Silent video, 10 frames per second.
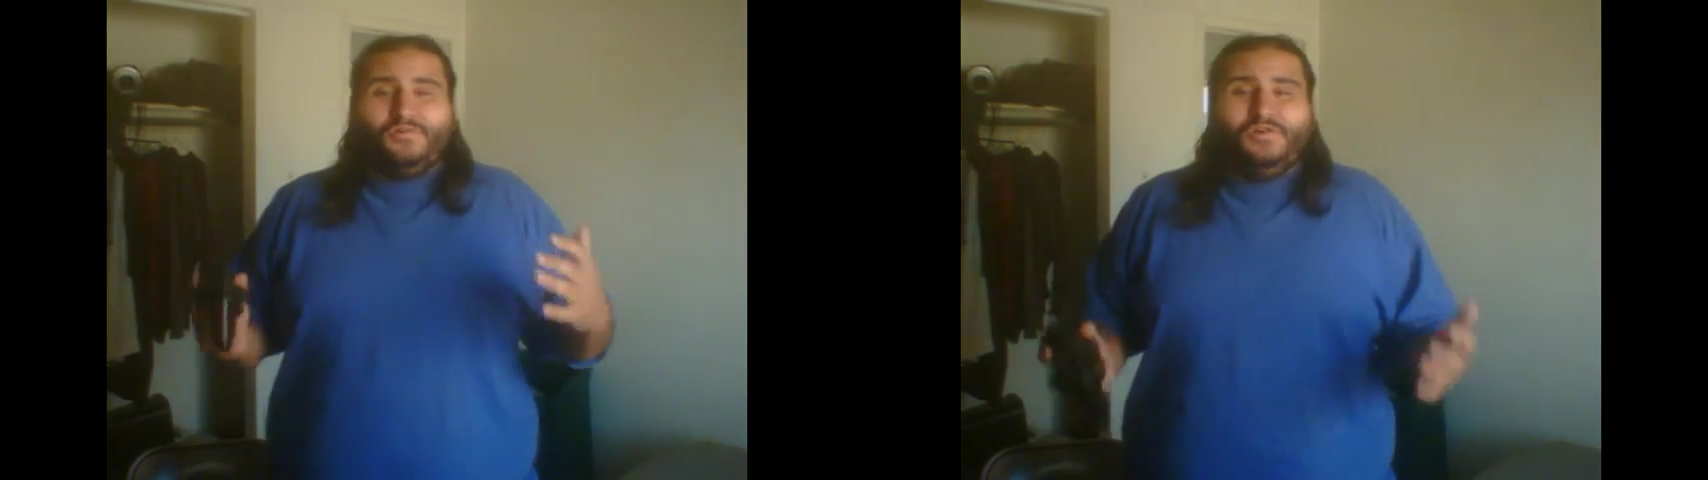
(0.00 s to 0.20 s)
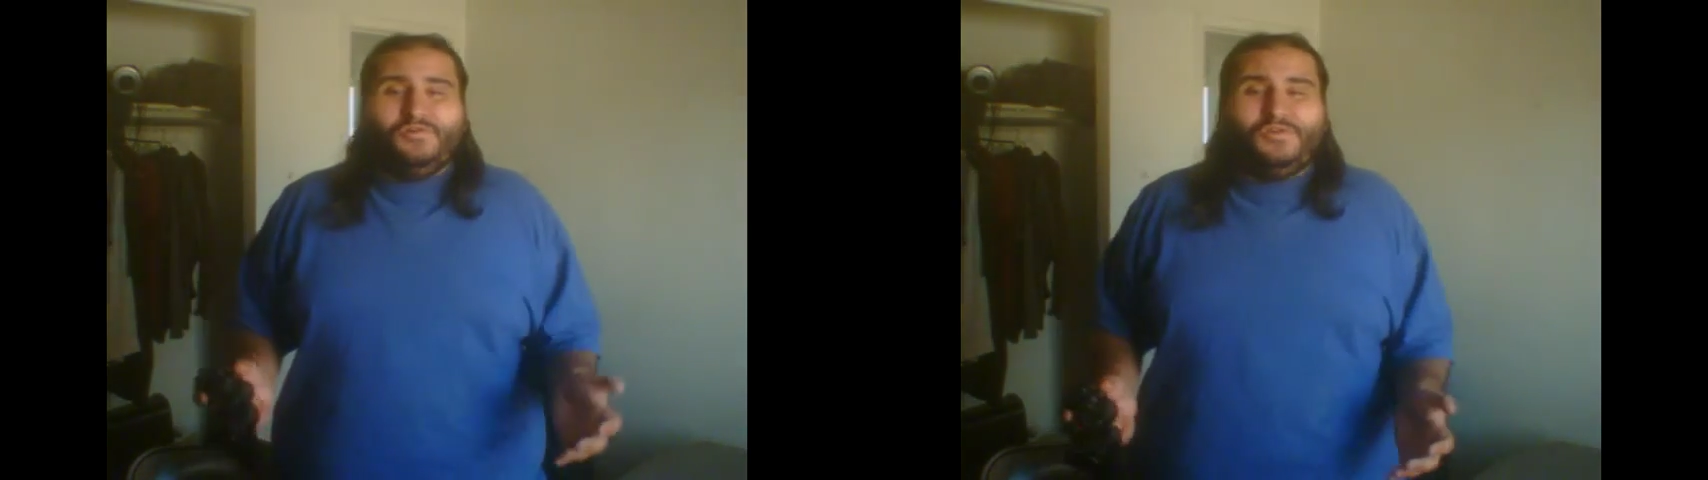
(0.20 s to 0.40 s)

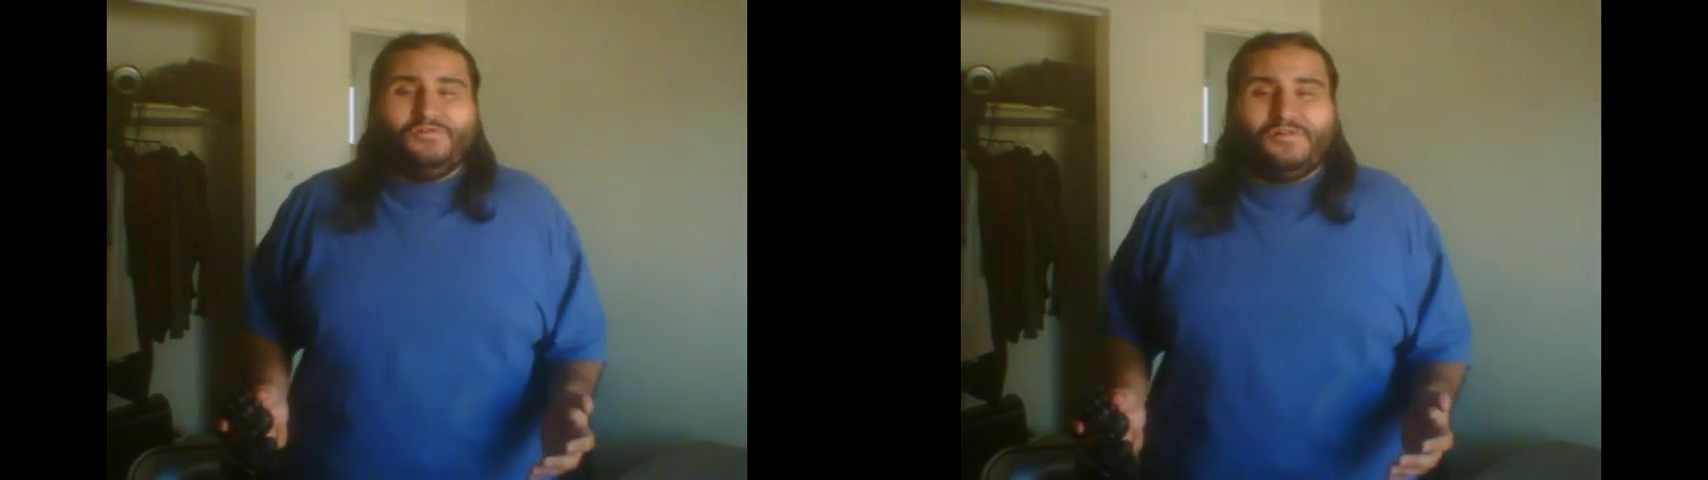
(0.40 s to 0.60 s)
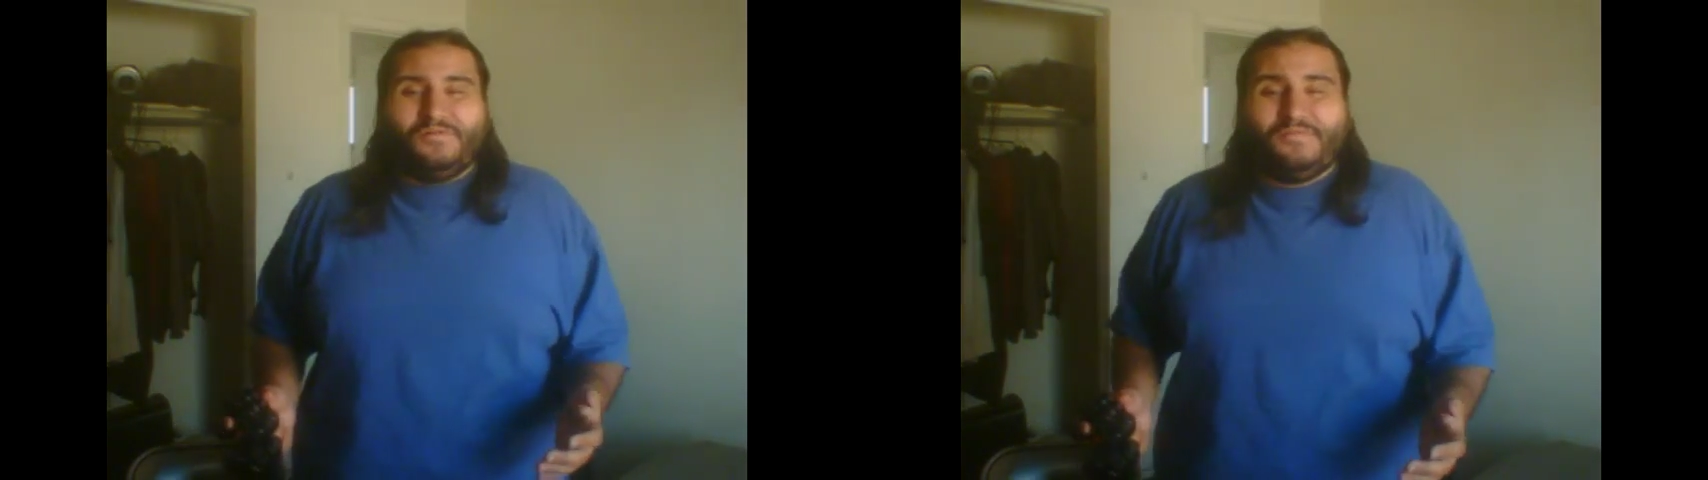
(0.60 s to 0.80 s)

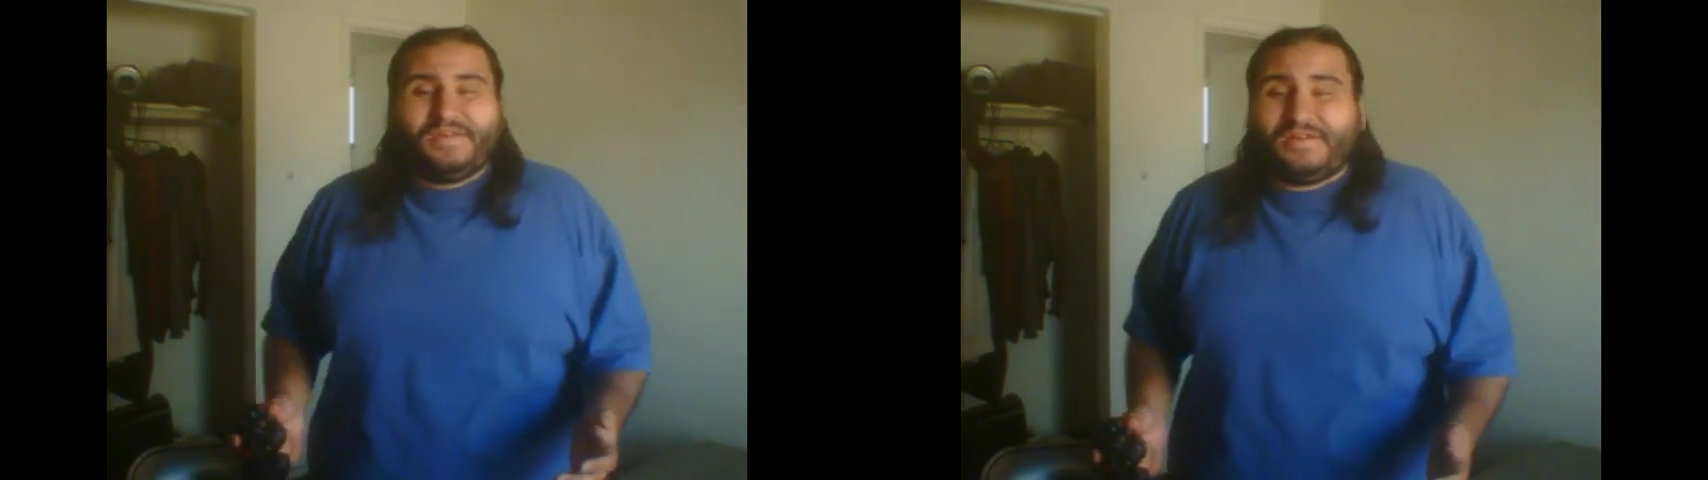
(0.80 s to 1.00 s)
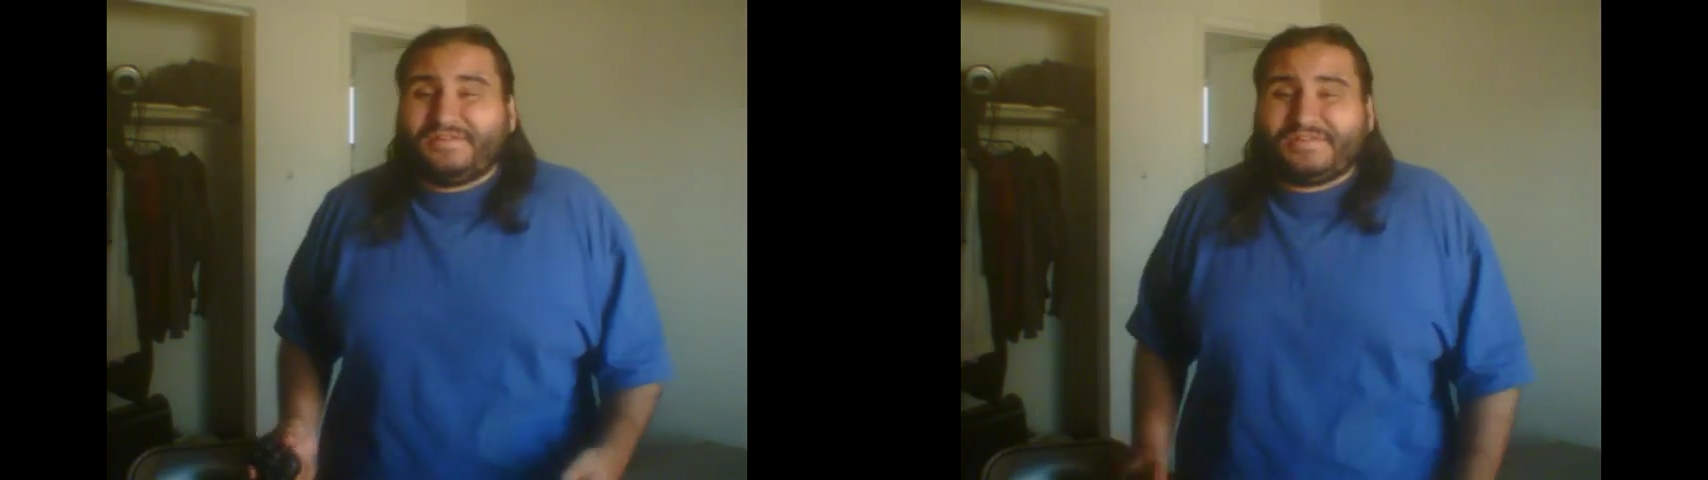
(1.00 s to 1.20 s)
usual
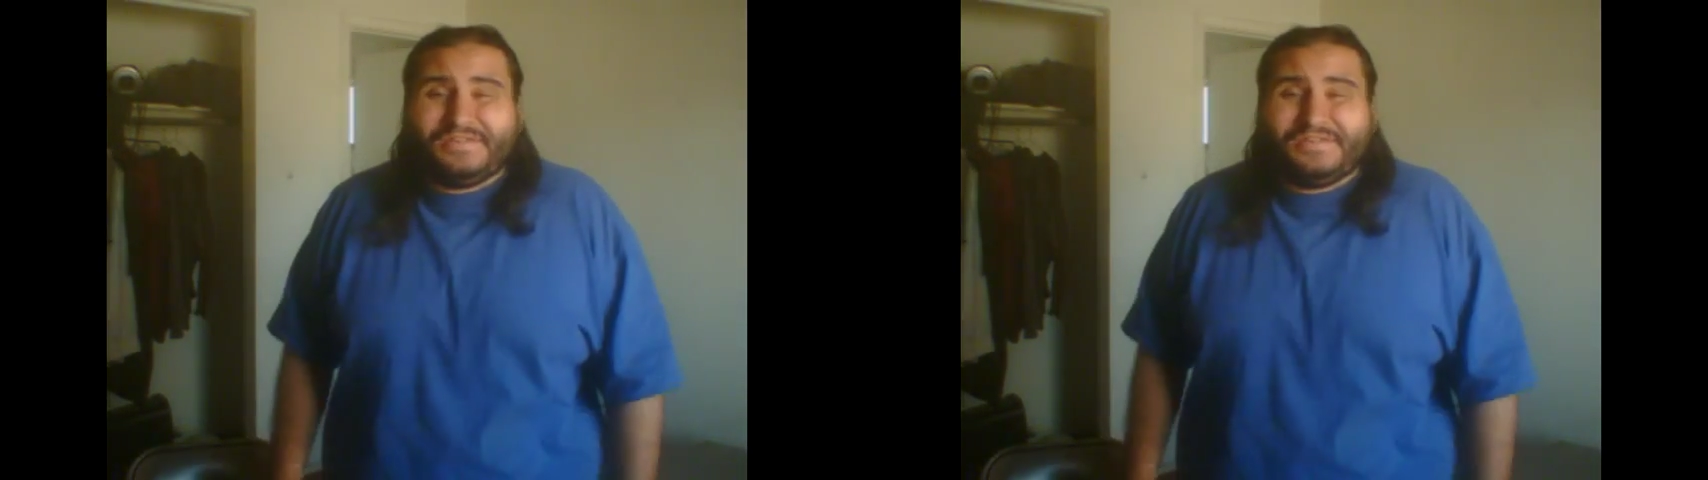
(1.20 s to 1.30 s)
because